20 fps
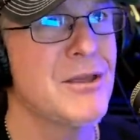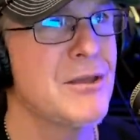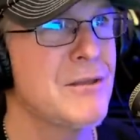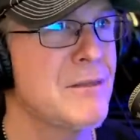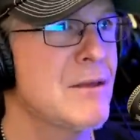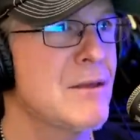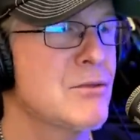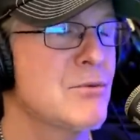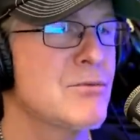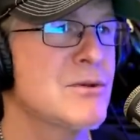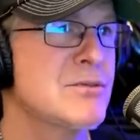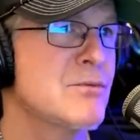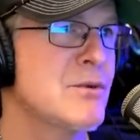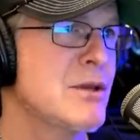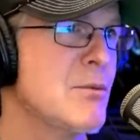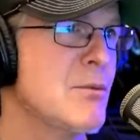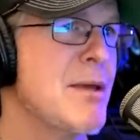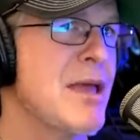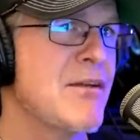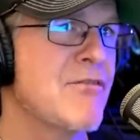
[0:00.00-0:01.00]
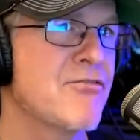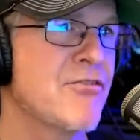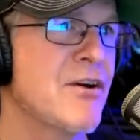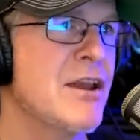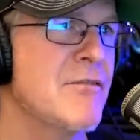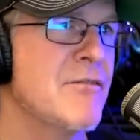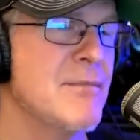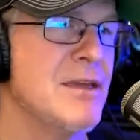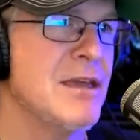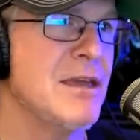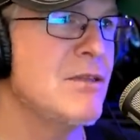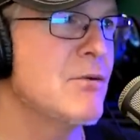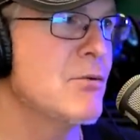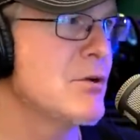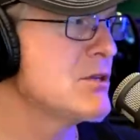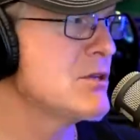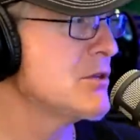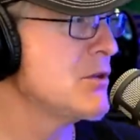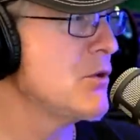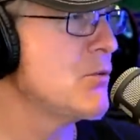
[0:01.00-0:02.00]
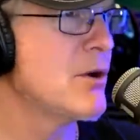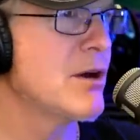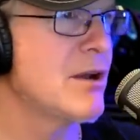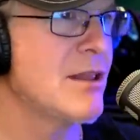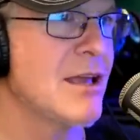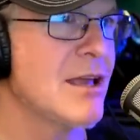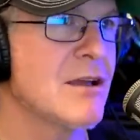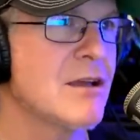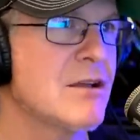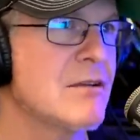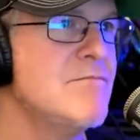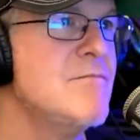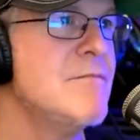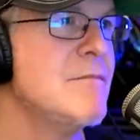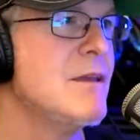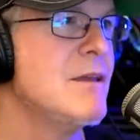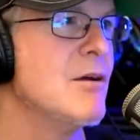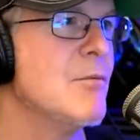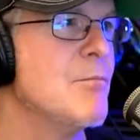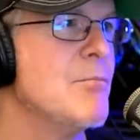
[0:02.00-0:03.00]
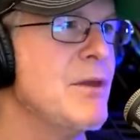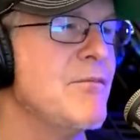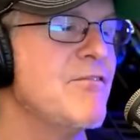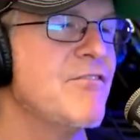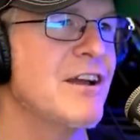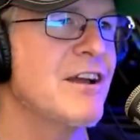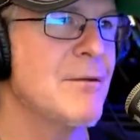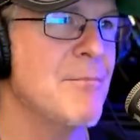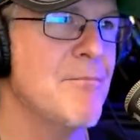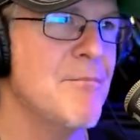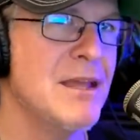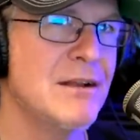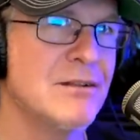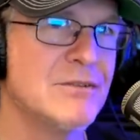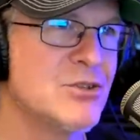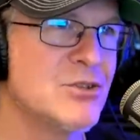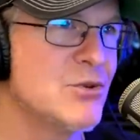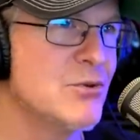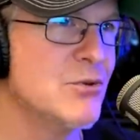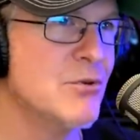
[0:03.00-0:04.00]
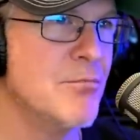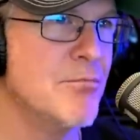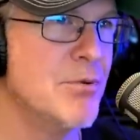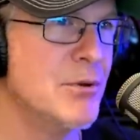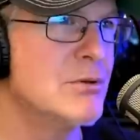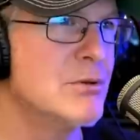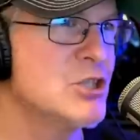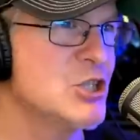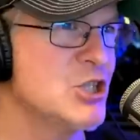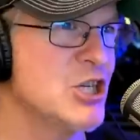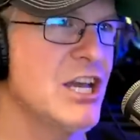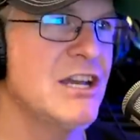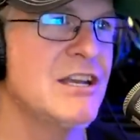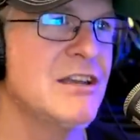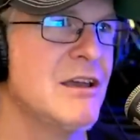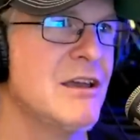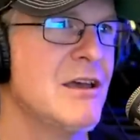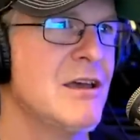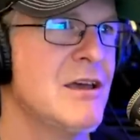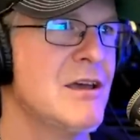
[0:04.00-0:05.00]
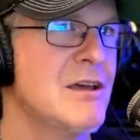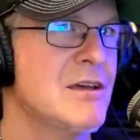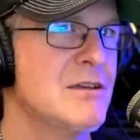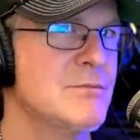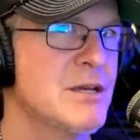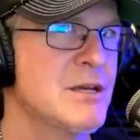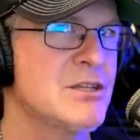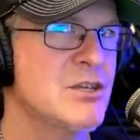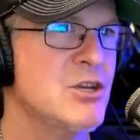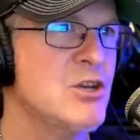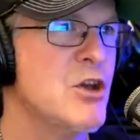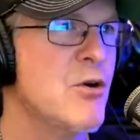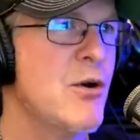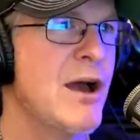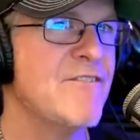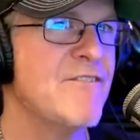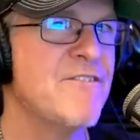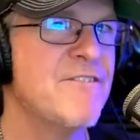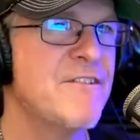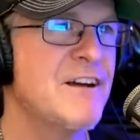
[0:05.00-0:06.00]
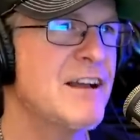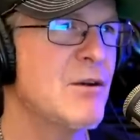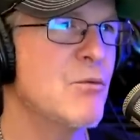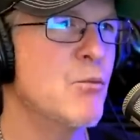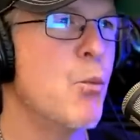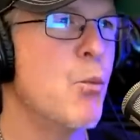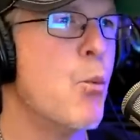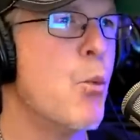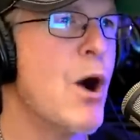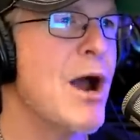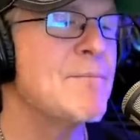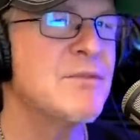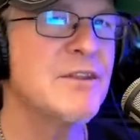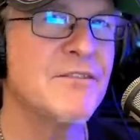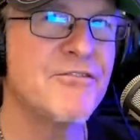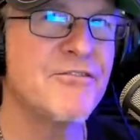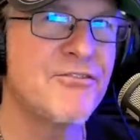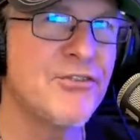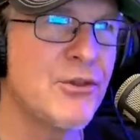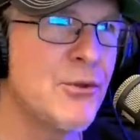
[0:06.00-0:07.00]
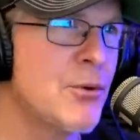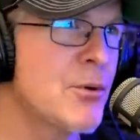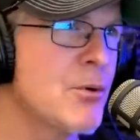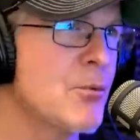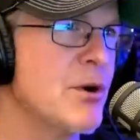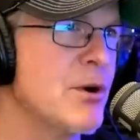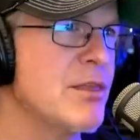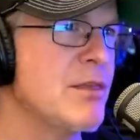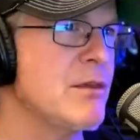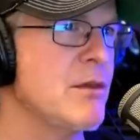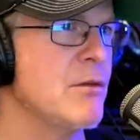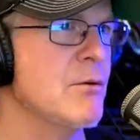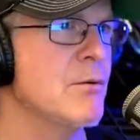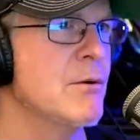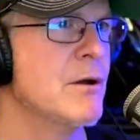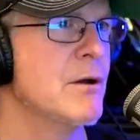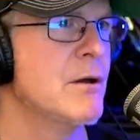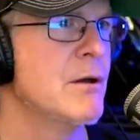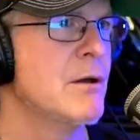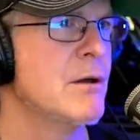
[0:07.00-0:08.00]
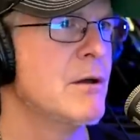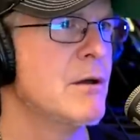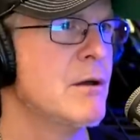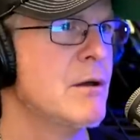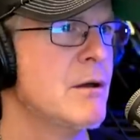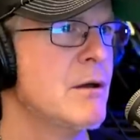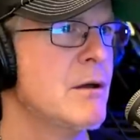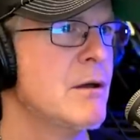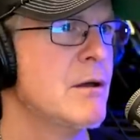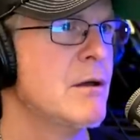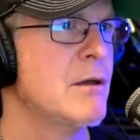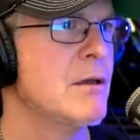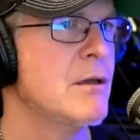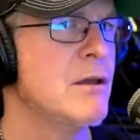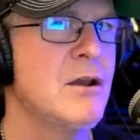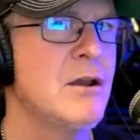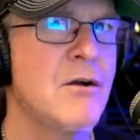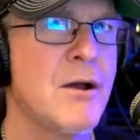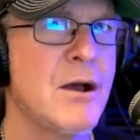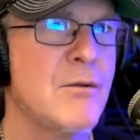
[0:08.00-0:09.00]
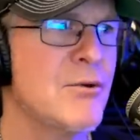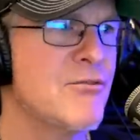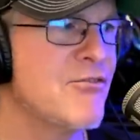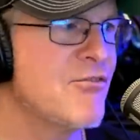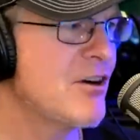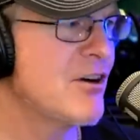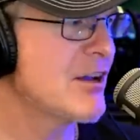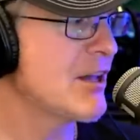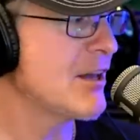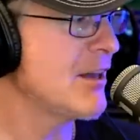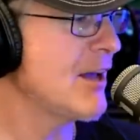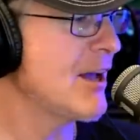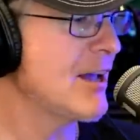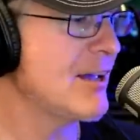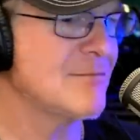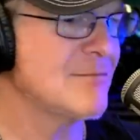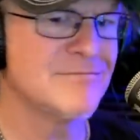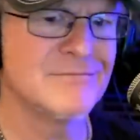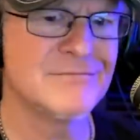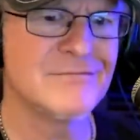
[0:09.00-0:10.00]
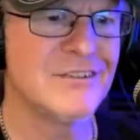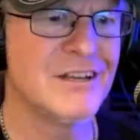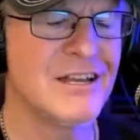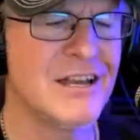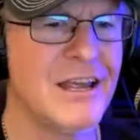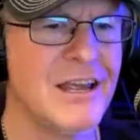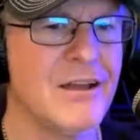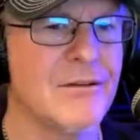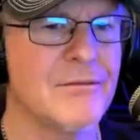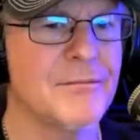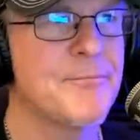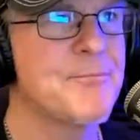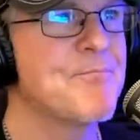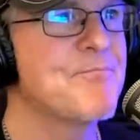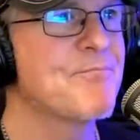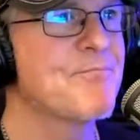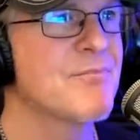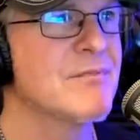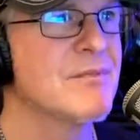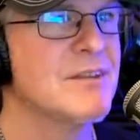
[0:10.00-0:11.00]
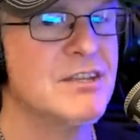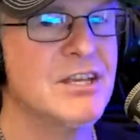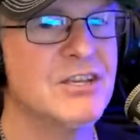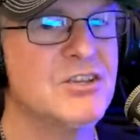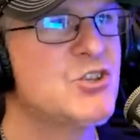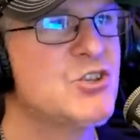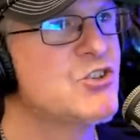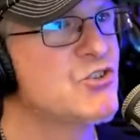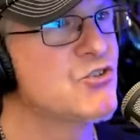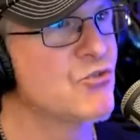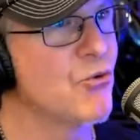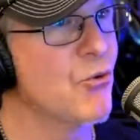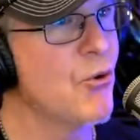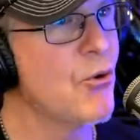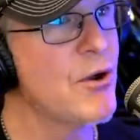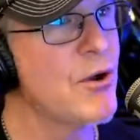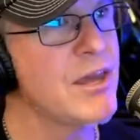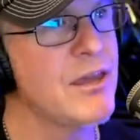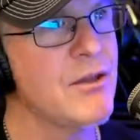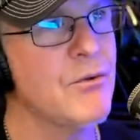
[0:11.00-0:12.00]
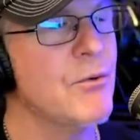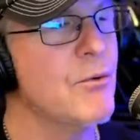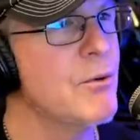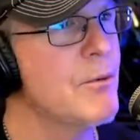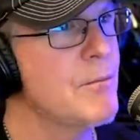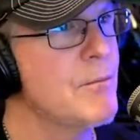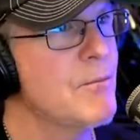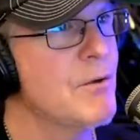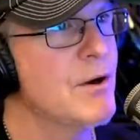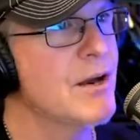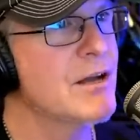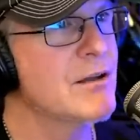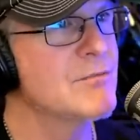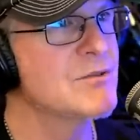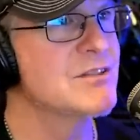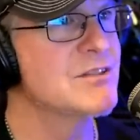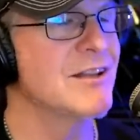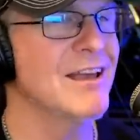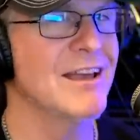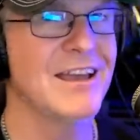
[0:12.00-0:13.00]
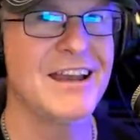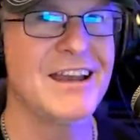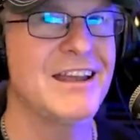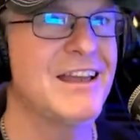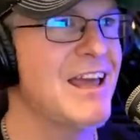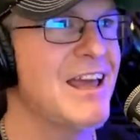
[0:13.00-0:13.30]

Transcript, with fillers: the, the reason when you make fun of me, the reason you want to like, you know, be fucking middle school bullshit It's because, you know, I'd fucking wipe the floor with you. You know, I would fucking like, you know, destroy you when it comes to like any, any